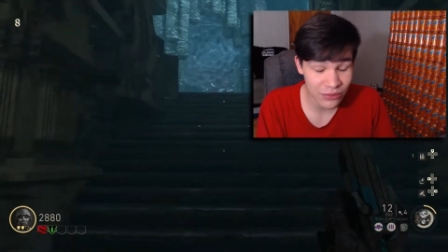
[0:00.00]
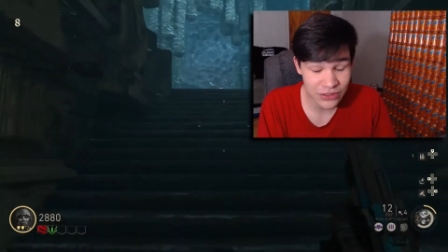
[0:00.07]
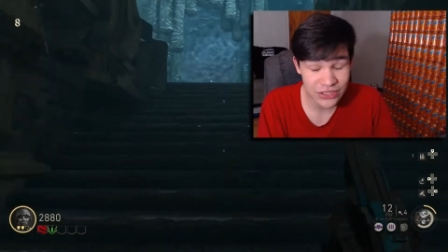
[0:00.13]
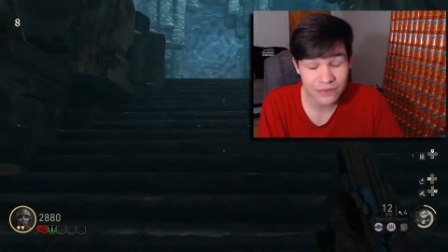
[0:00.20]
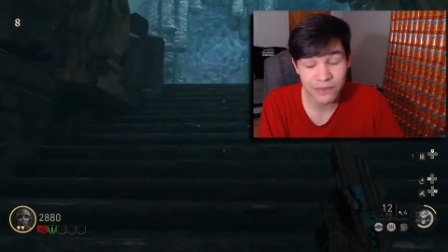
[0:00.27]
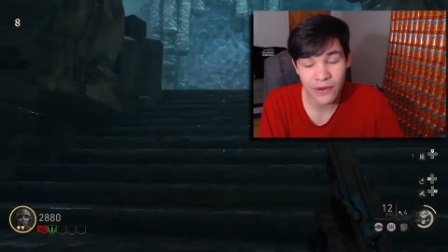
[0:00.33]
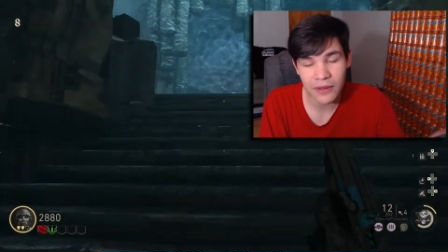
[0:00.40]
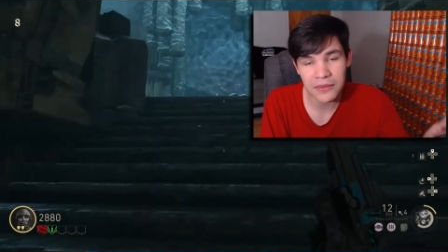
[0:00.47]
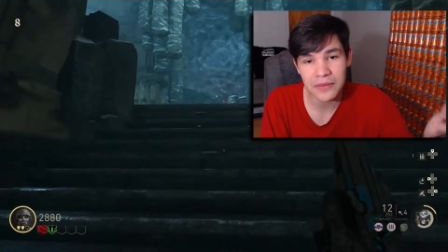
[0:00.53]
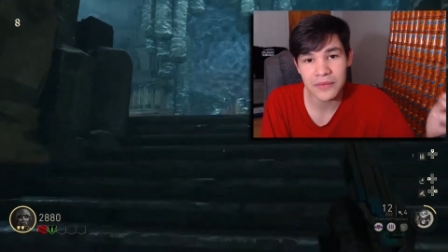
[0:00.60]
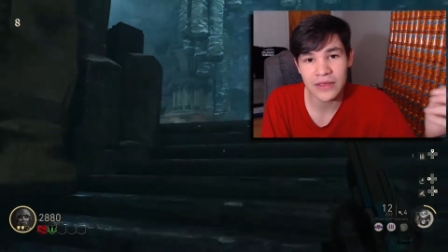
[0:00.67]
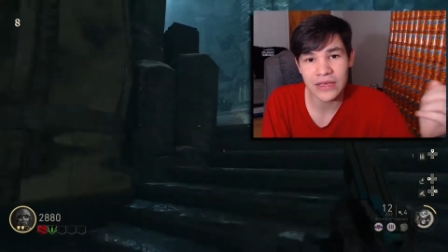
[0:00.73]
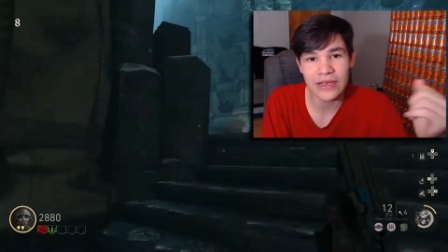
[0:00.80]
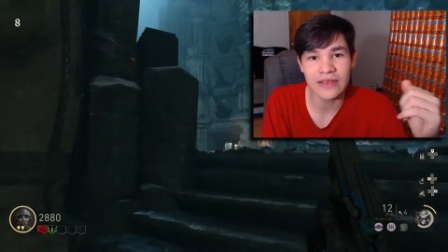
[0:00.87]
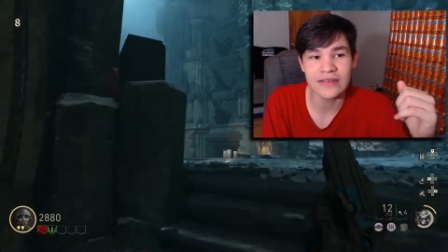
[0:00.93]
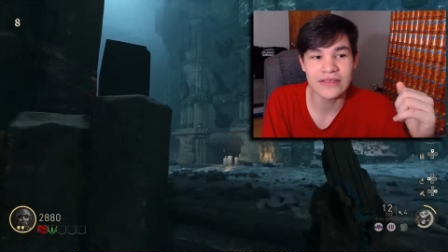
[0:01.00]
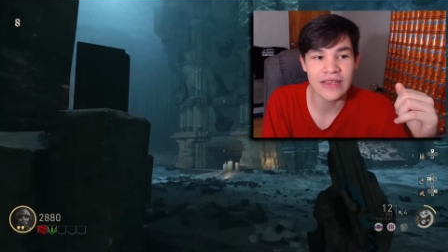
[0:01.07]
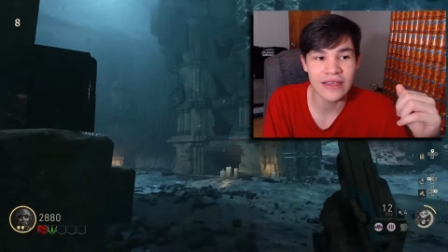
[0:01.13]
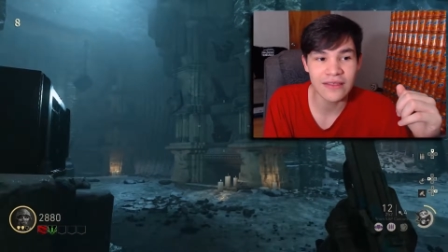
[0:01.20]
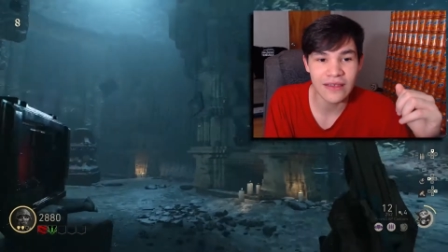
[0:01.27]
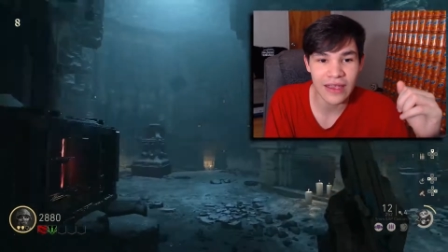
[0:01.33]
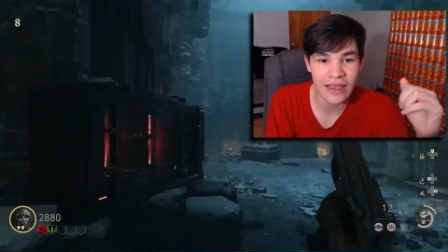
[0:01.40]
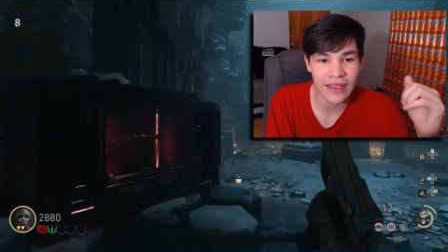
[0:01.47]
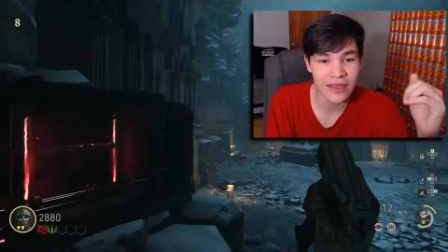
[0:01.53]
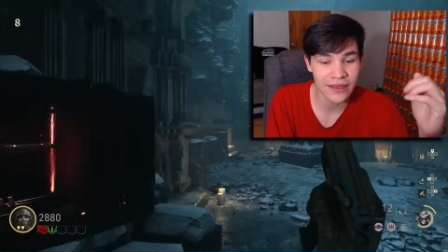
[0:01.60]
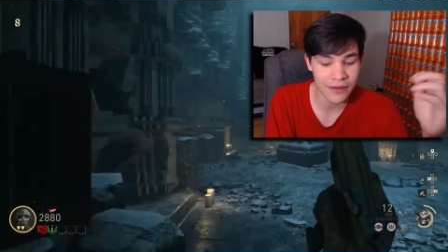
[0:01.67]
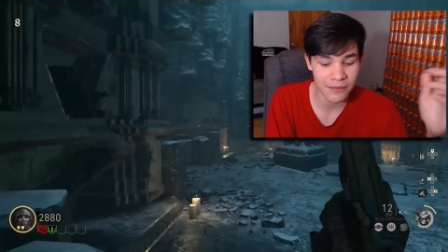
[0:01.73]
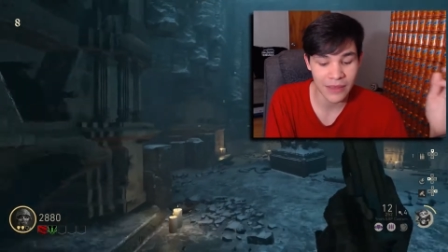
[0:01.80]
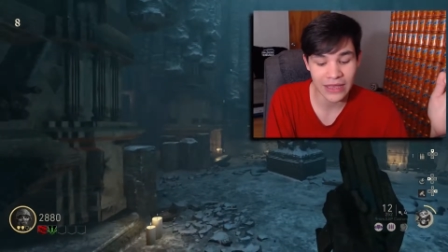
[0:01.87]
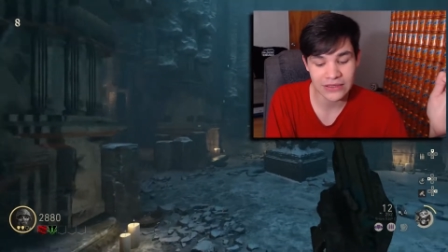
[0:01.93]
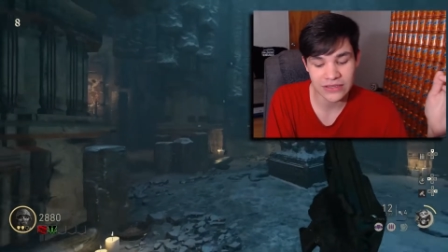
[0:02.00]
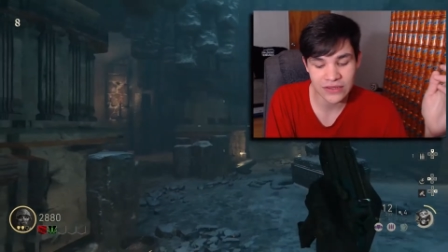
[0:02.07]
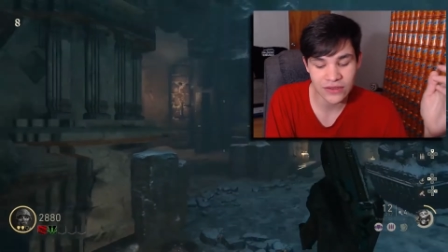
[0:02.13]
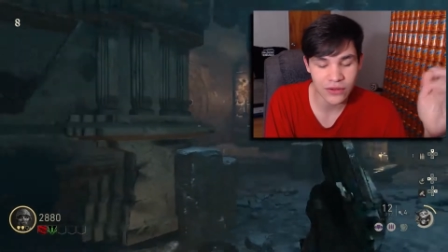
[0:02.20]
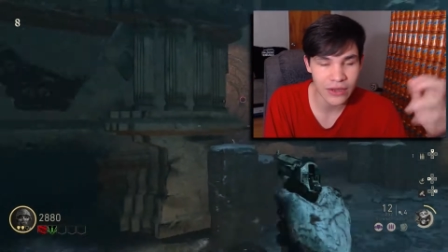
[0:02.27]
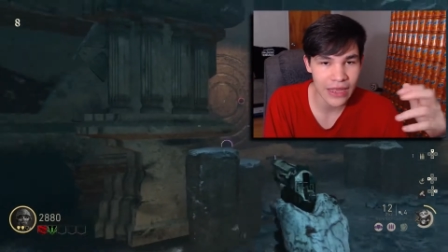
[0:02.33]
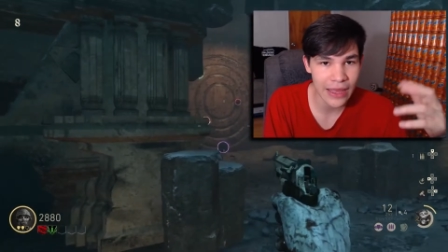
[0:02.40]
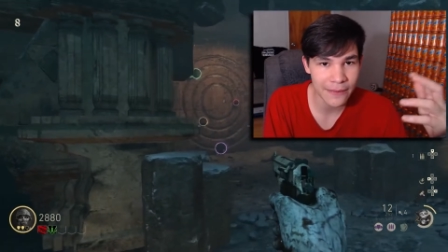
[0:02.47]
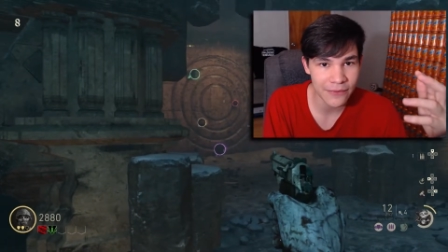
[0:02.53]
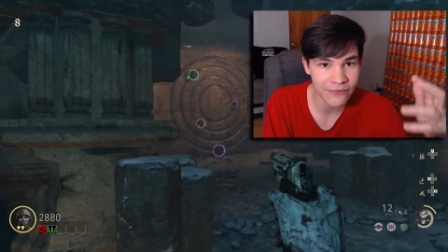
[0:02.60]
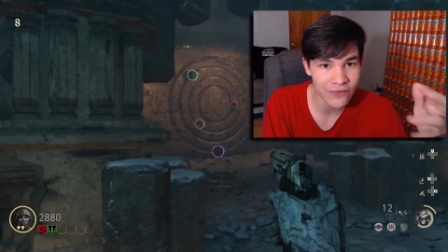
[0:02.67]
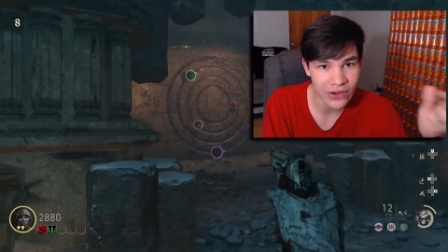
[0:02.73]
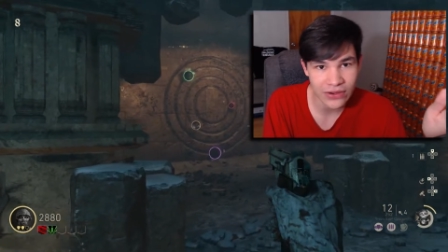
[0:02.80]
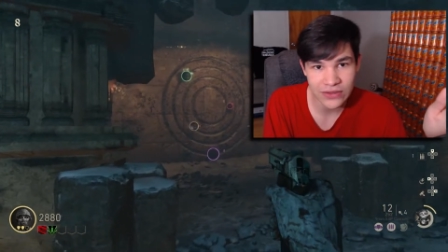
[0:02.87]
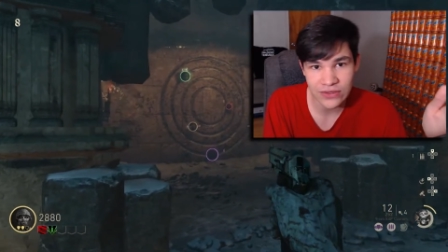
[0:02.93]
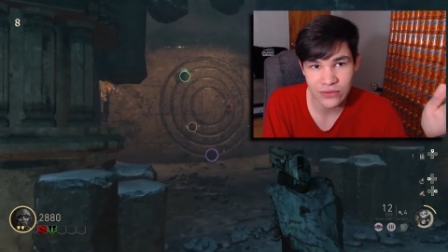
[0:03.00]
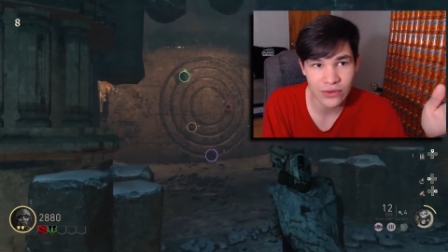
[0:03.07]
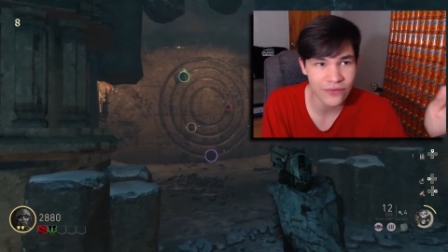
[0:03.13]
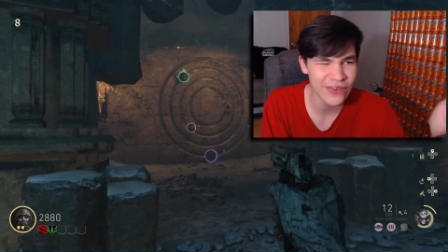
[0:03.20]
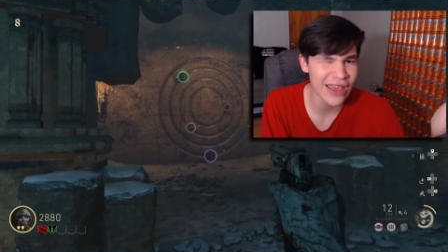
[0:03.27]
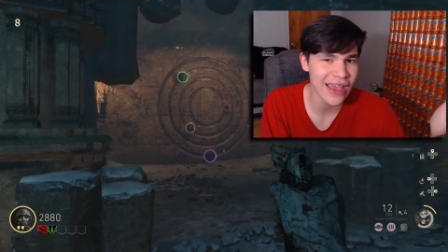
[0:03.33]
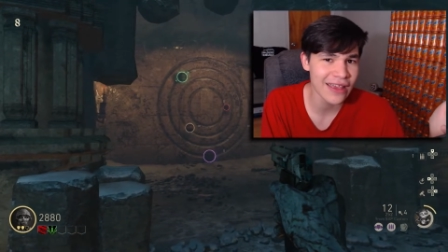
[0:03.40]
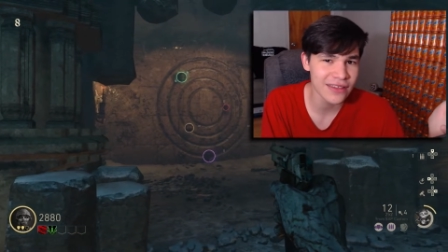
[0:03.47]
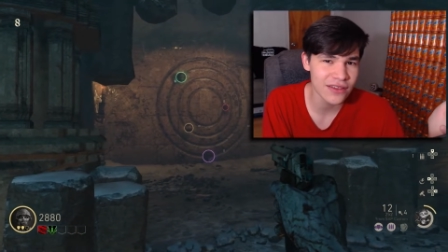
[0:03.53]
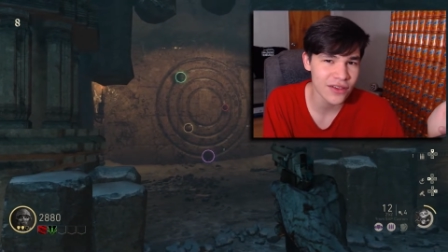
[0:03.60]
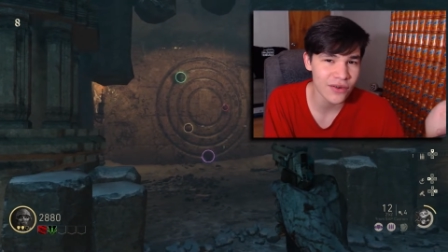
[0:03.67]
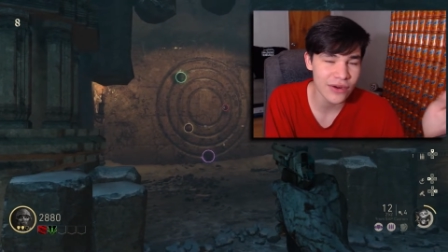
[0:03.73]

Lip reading: which it probably is, and I imagine it's going to happen very soon if it hasn't